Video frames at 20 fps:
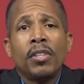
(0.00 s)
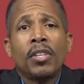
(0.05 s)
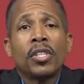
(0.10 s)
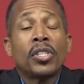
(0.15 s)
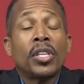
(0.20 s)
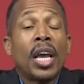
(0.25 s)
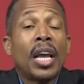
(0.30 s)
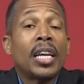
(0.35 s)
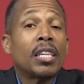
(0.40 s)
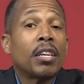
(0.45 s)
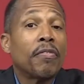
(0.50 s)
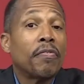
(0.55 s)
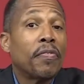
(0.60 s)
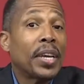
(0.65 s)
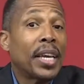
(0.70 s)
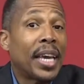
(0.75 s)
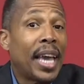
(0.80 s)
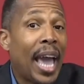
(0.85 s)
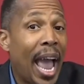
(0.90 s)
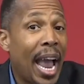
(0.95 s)
the
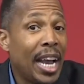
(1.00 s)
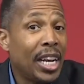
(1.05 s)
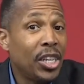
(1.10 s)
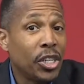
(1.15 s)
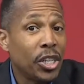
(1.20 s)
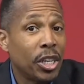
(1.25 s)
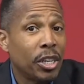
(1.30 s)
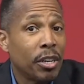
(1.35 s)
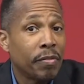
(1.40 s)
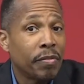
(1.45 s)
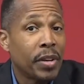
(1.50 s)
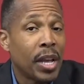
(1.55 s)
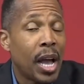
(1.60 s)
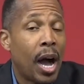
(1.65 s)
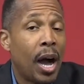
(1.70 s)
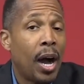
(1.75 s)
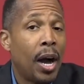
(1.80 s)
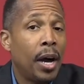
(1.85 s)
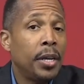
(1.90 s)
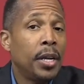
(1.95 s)
sanctification of
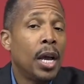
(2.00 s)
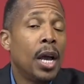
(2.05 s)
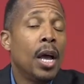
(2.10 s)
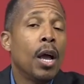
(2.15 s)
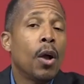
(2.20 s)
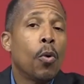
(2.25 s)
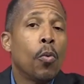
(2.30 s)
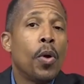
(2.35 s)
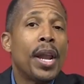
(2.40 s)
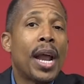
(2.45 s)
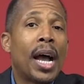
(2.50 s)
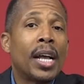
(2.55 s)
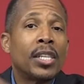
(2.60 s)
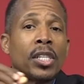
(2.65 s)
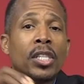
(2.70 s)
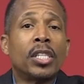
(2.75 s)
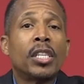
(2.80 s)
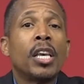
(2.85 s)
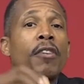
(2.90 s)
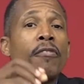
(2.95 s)
God when I
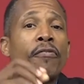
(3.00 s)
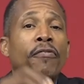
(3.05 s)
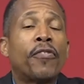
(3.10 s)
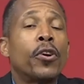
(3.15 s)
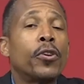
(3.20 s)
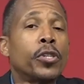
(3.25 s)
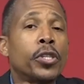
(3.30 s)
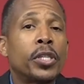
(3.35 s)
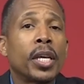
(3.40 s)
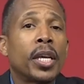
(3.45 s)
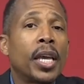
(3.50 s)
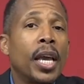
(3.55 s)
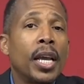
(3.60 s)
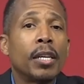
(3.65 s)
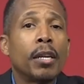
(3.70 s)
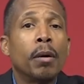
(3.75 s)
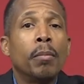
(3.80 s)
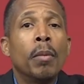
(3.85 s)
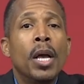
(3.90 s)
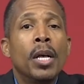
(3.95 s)
seek first the
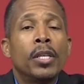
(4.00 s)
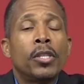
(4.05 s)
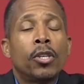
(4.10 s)
kingdom.